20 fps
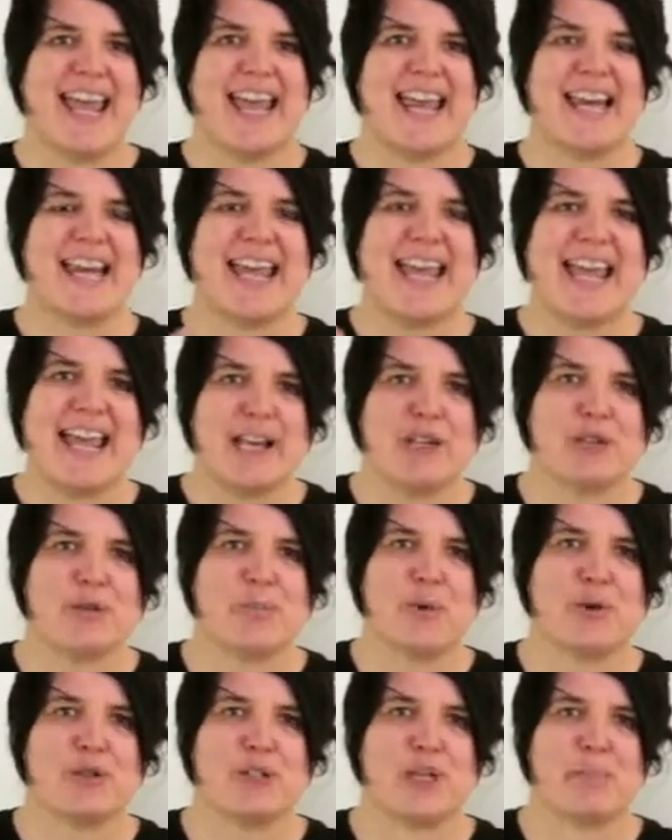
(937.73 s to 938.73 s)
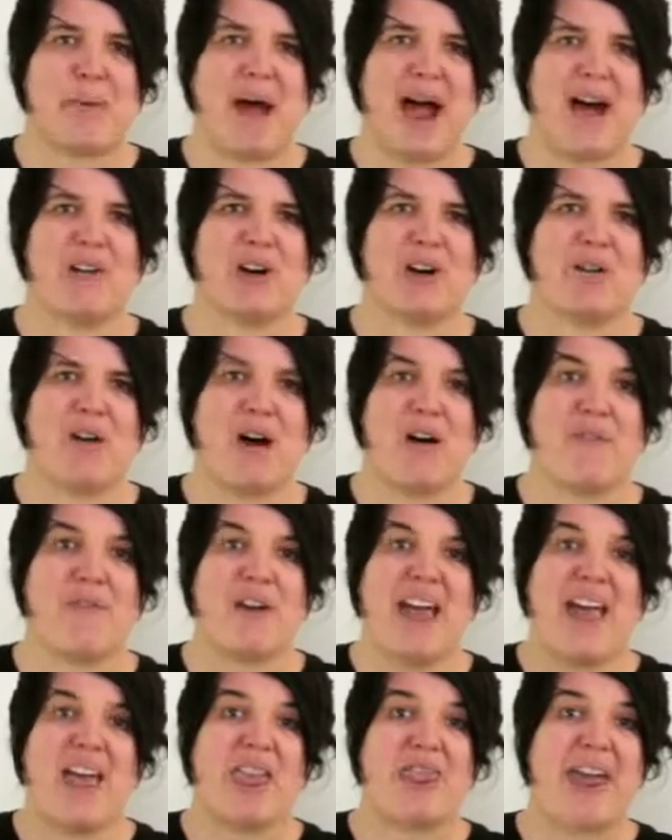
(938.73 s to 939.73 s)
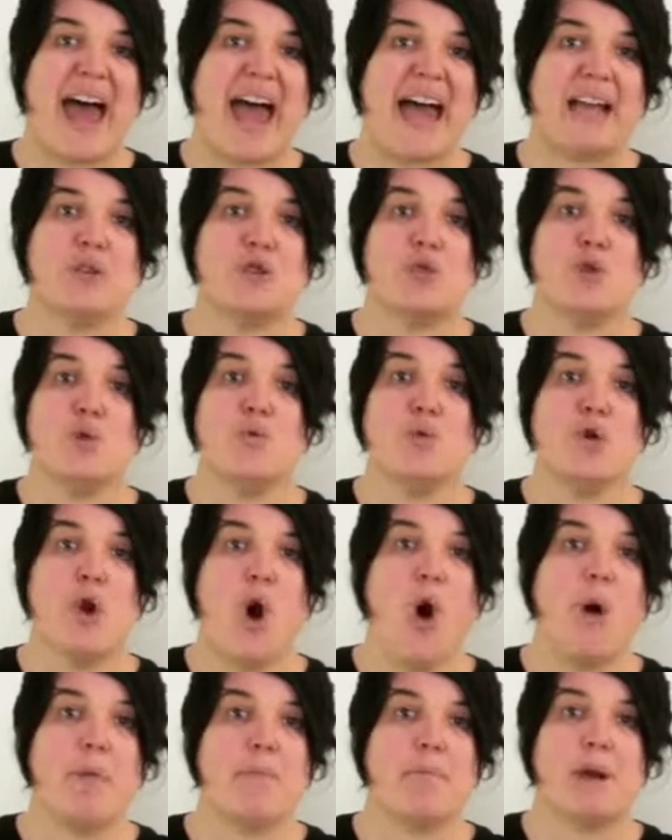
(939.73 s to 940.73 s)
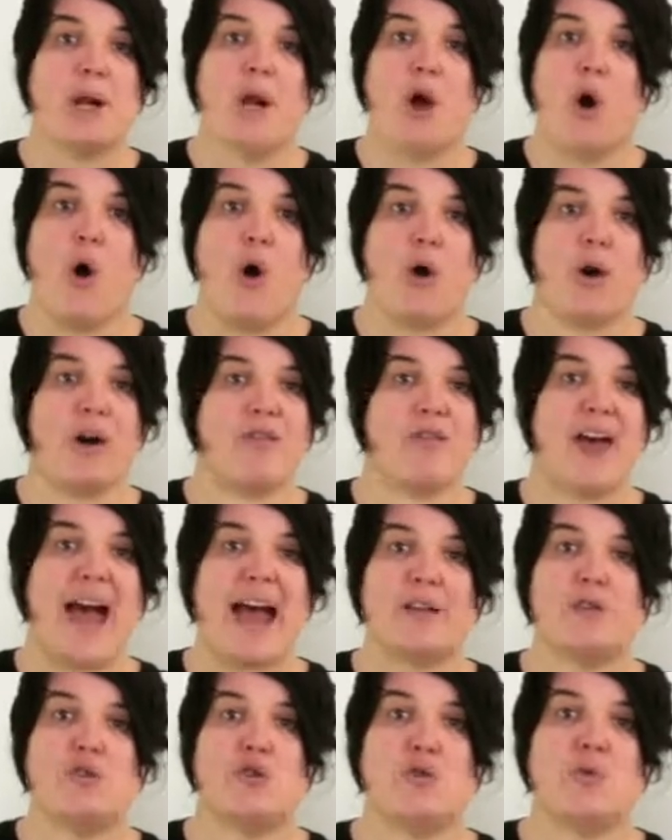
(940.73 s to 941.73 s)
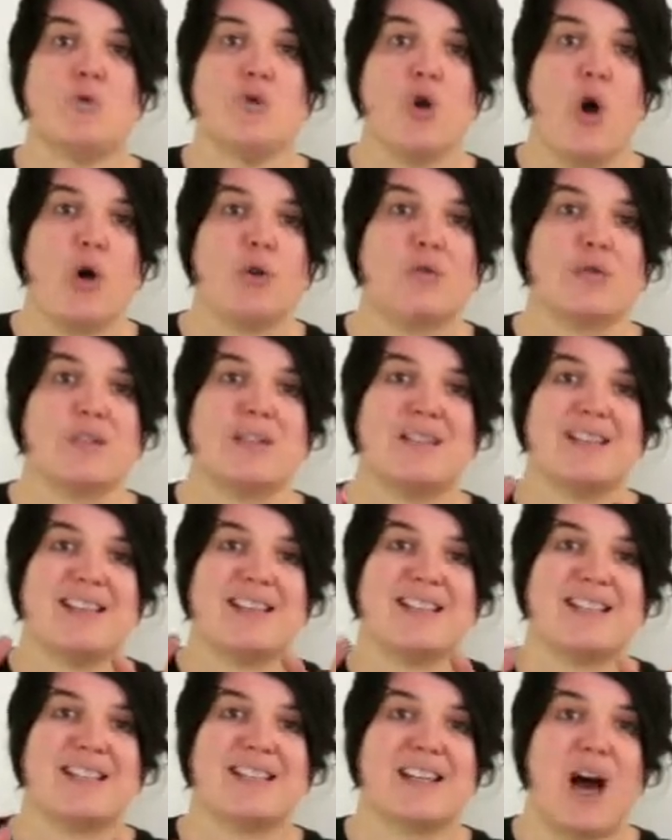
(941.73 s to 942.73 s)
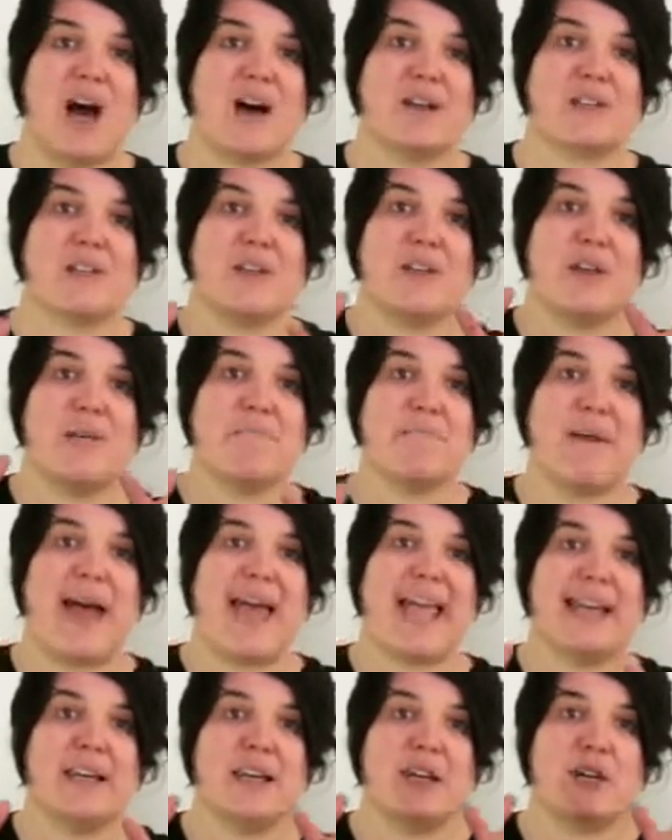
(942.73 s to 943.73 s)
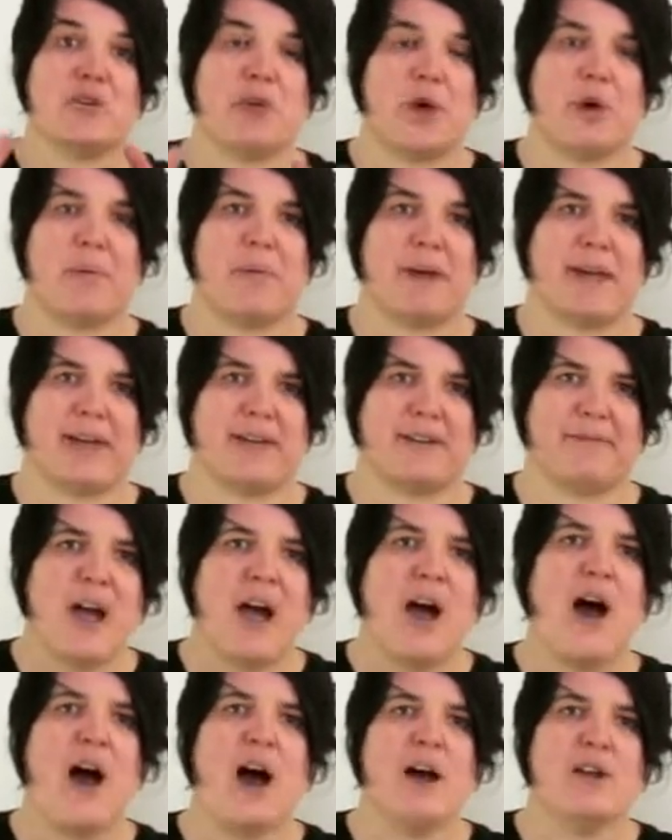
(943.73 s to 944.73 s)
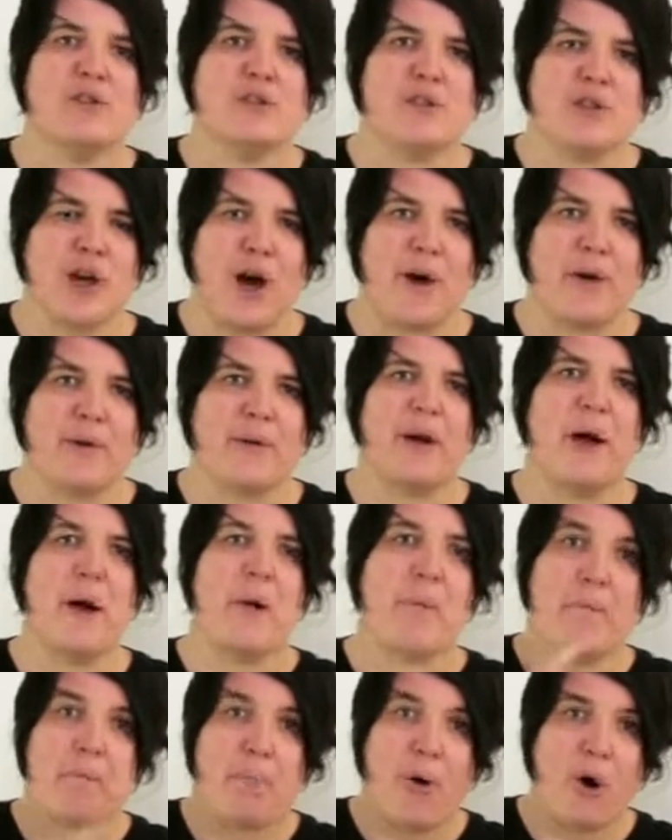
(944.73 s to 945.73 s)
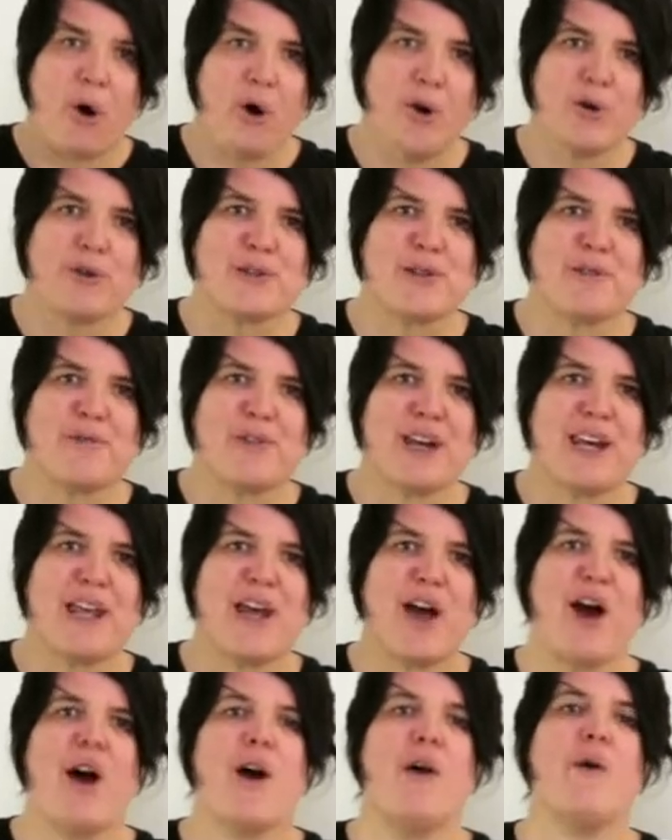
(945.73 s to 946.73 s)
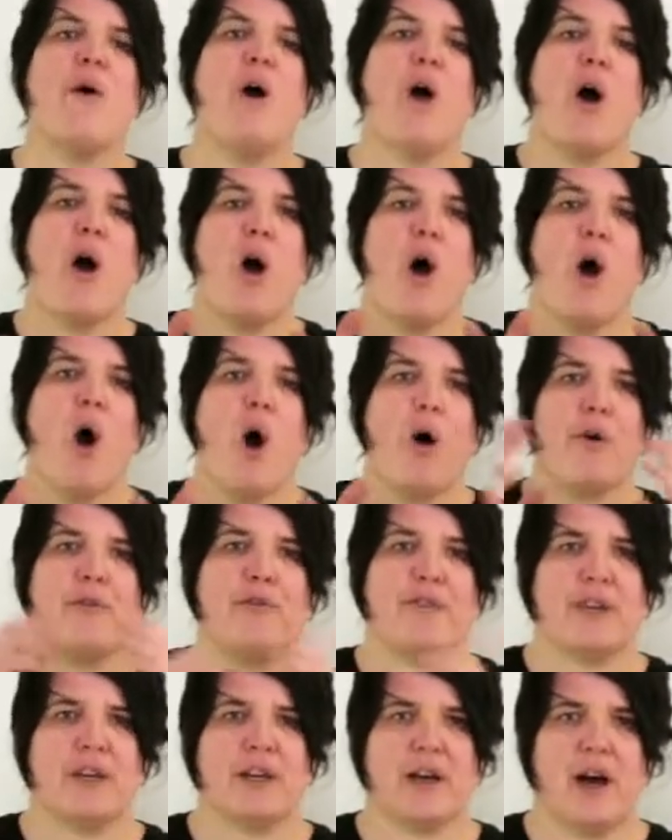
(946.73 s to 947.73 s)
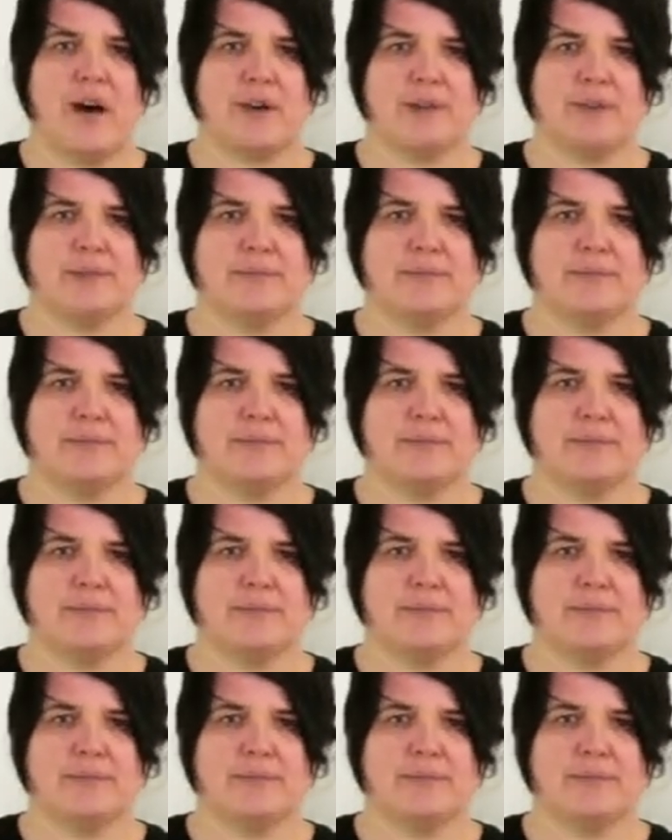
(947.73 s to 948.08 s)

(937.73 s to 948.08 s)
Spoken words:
in each body paragraph that do not belong, that do not discuss the main topic? So, pause the video, off you go.